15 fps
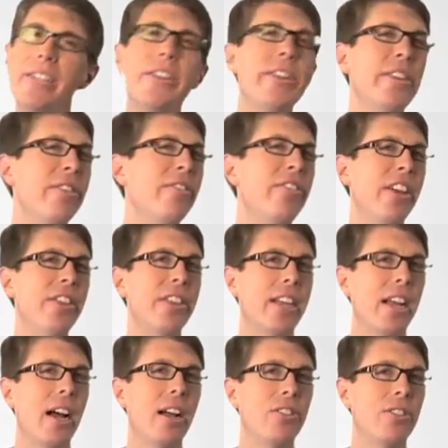didn't invent the
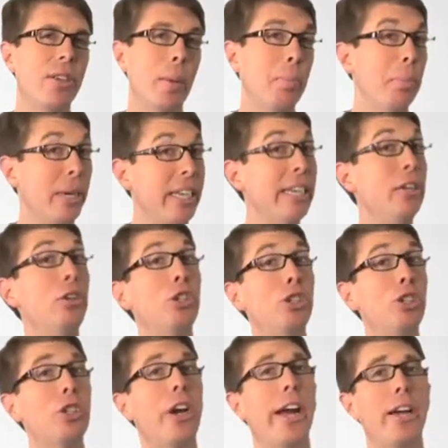concept, but he
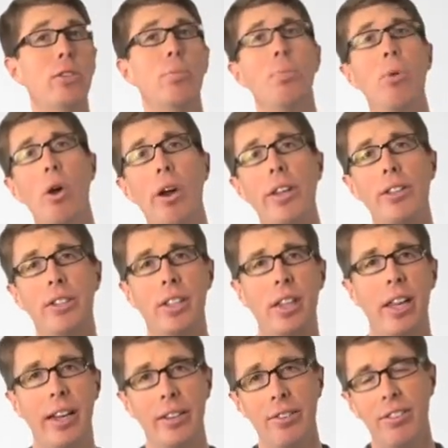sure has brought it to
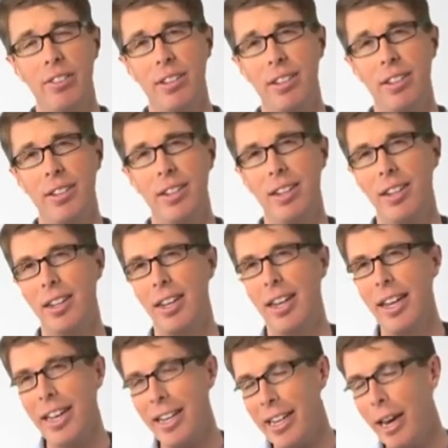life.
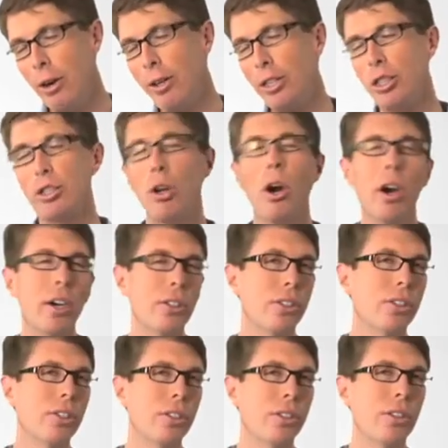Gary
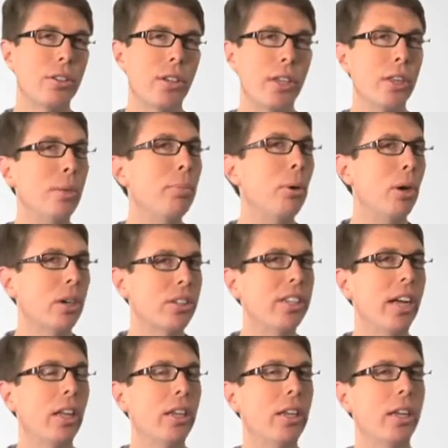starts in the book
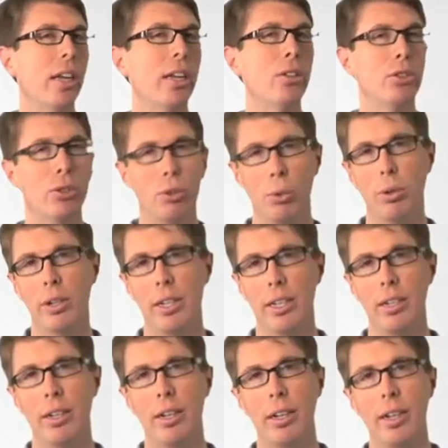telling a story.
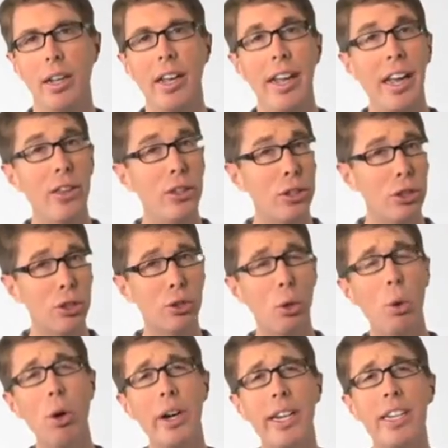And the
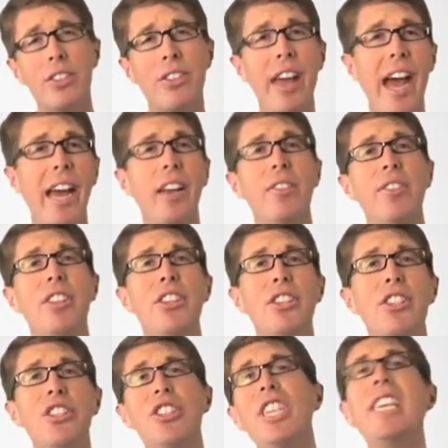story is that of the
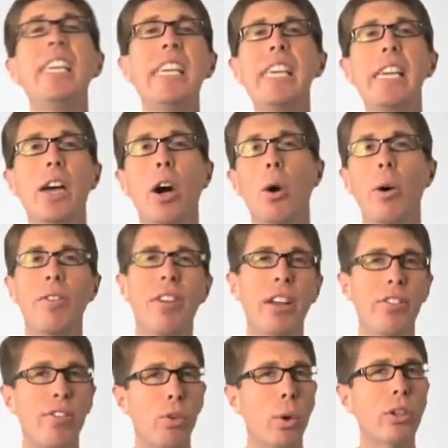CEO of a
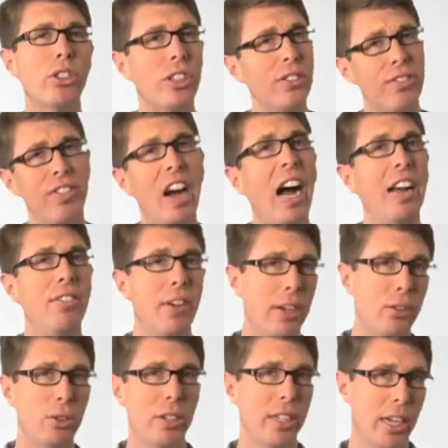Fortune
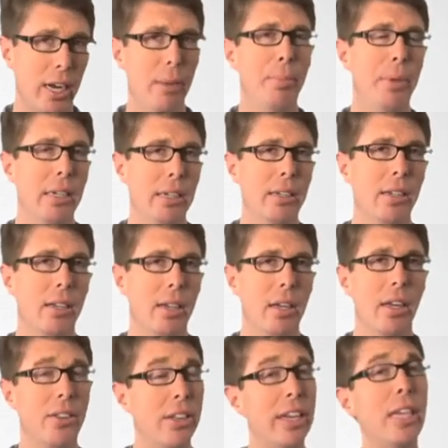500 company
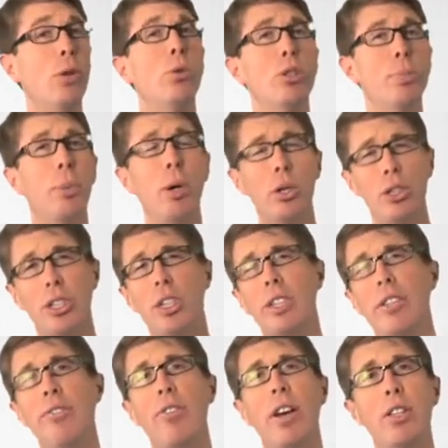that he was
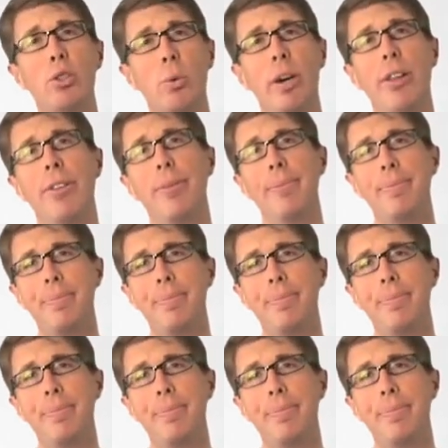personally friends with.